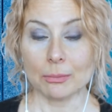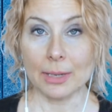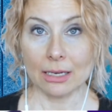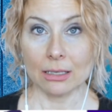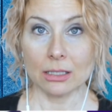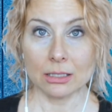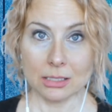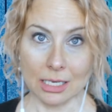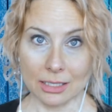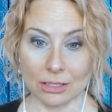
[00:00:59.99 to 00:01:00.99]
Belle and
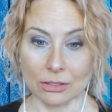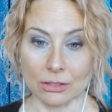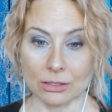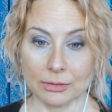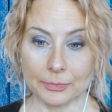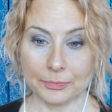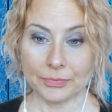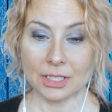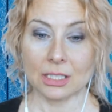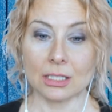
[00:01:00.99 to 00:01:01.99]
Tiger
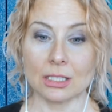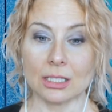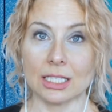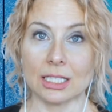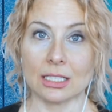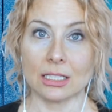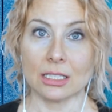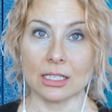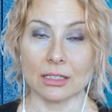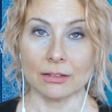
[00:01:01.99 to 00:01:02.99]
in
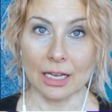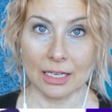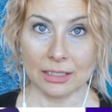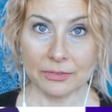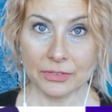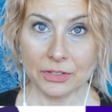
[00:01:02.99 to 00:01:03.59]
a live